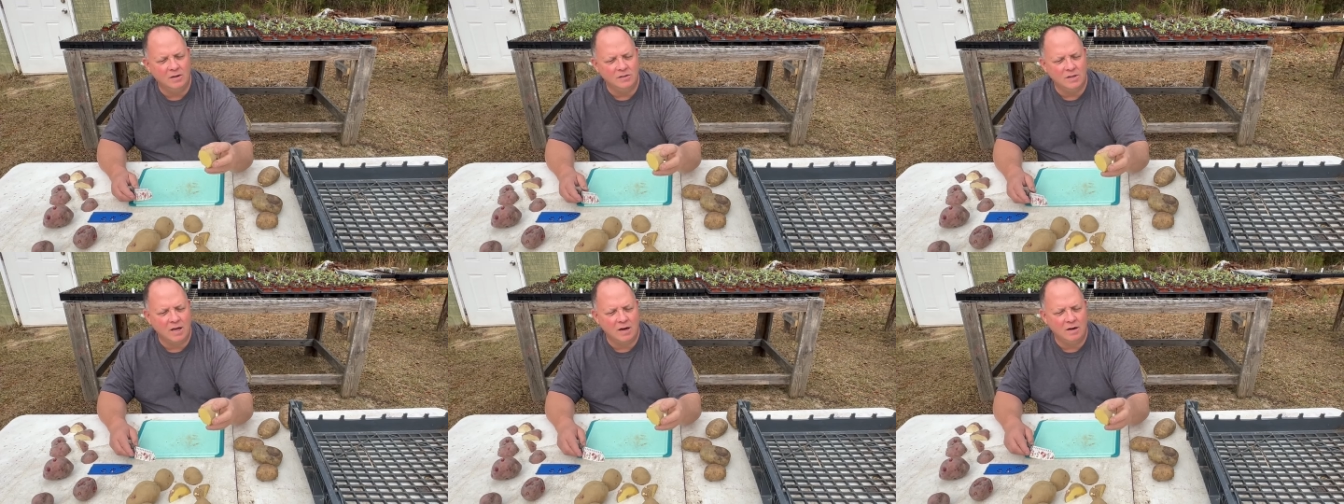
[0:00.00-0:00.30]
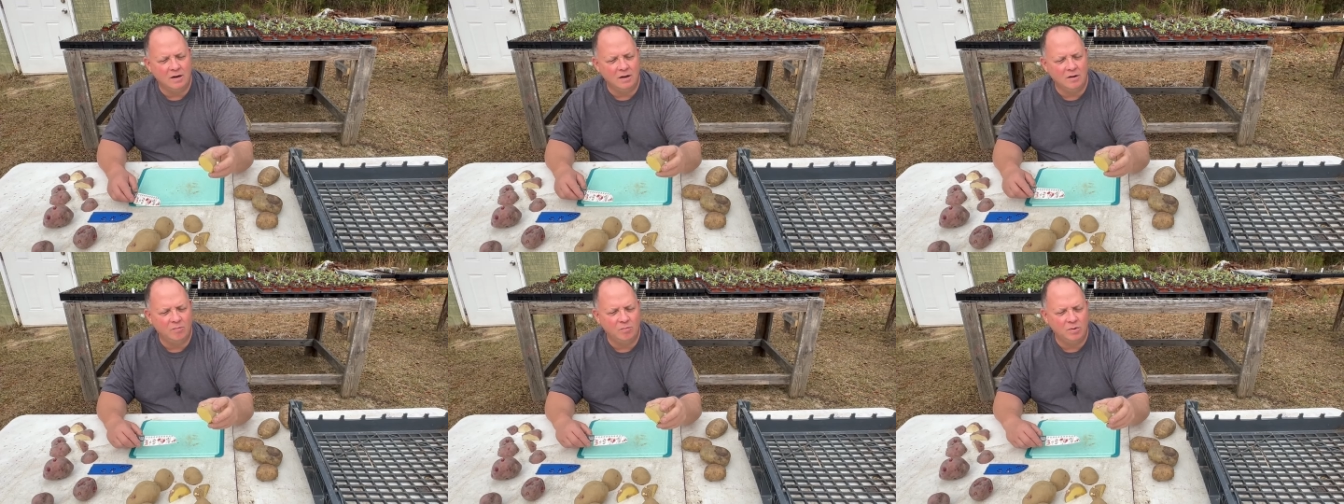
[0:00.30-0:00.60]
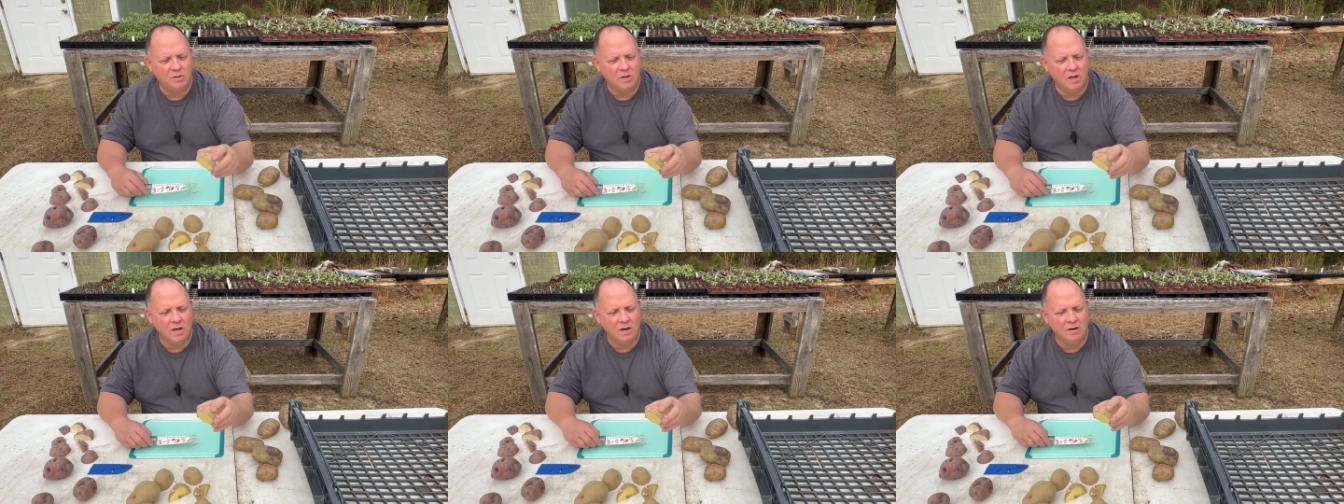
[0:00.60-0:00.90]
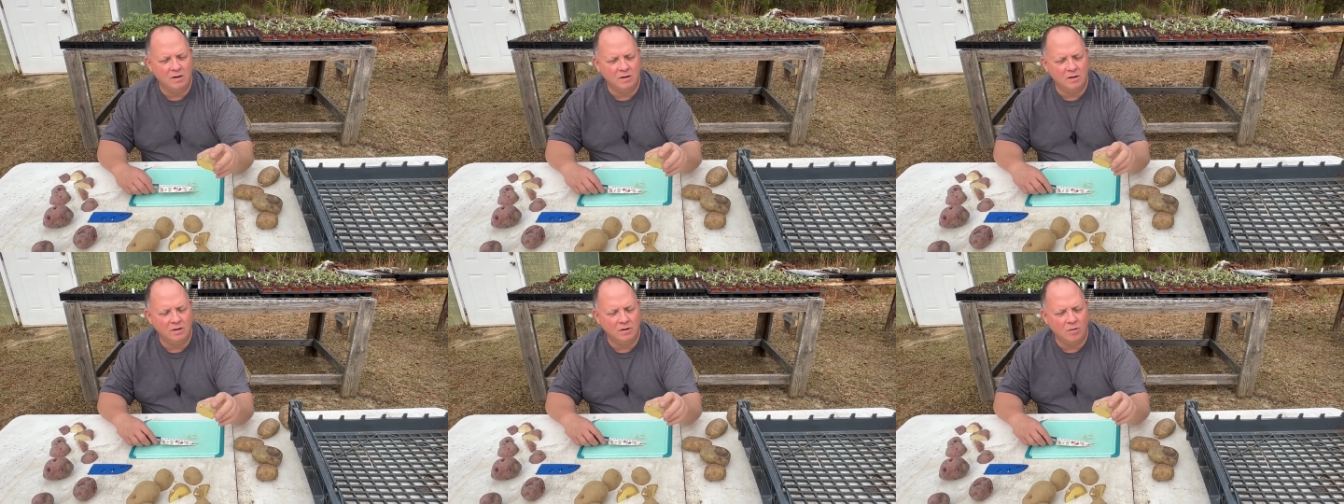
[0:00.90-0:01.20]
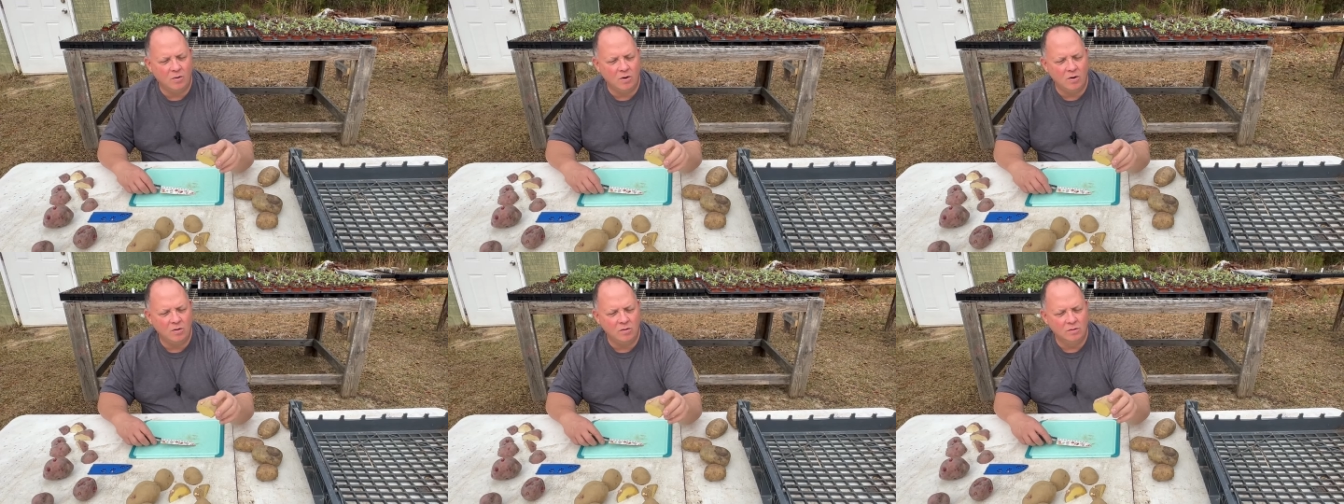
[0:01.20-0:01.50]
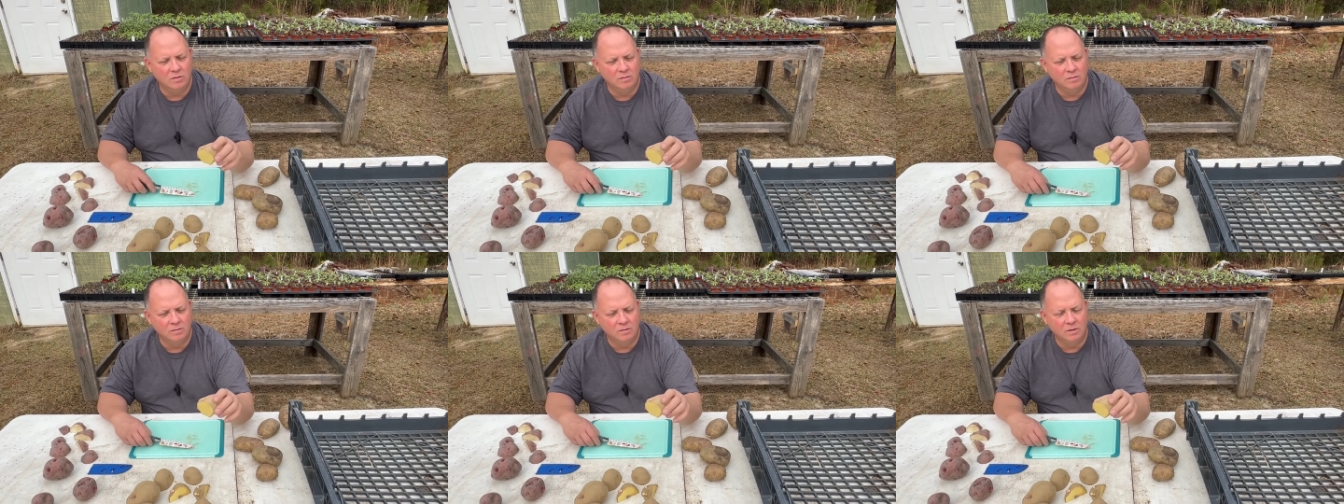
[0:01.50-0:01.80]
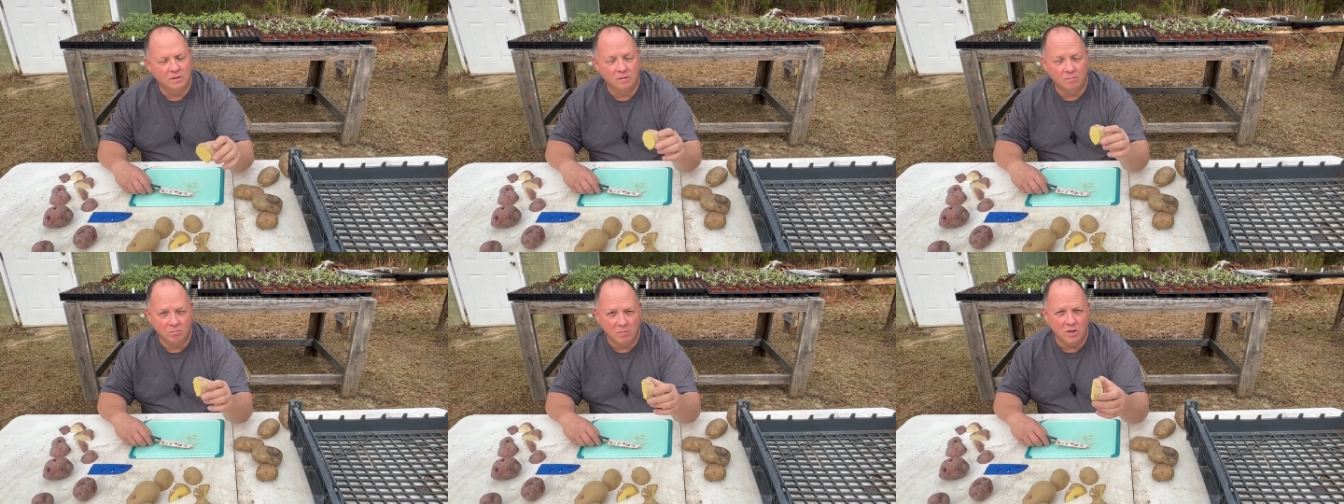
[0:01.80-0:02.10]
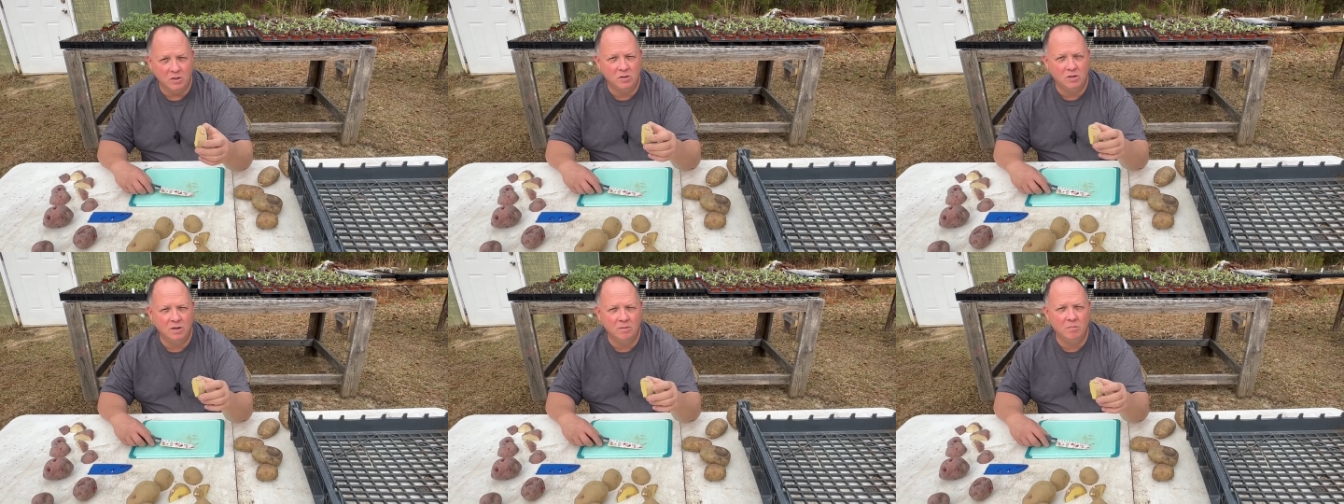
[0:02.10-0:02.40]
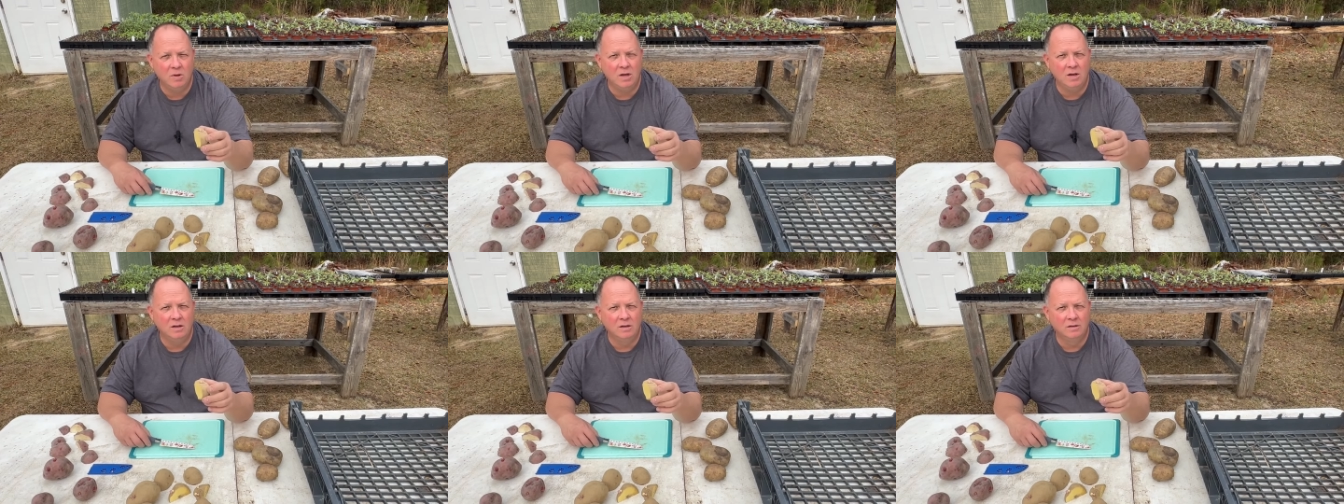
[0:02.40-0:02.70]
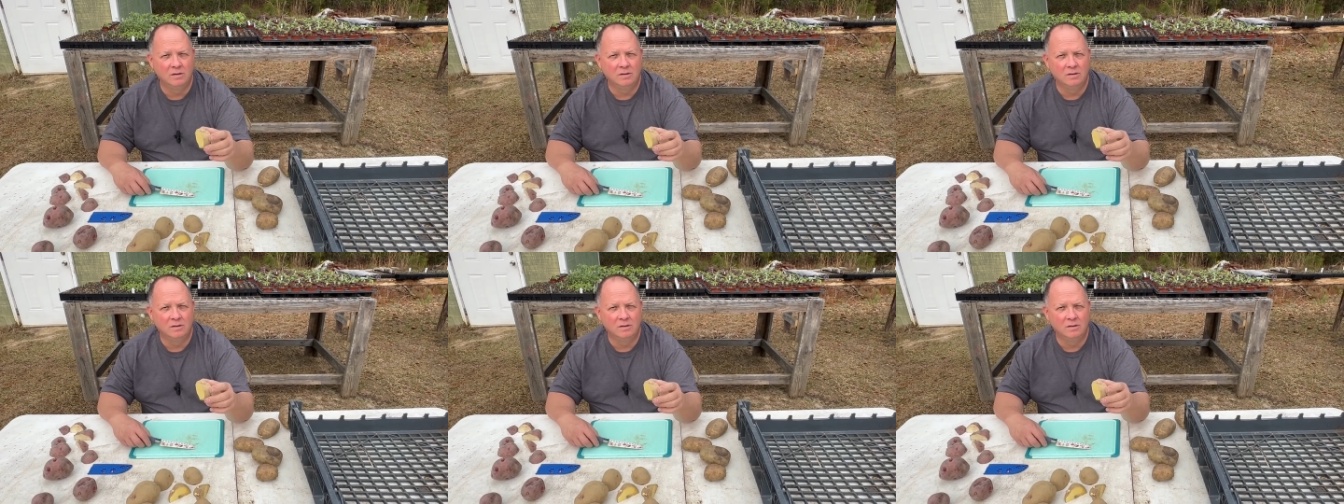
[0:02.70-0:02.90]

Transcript: is that enough potato to grow? It should be.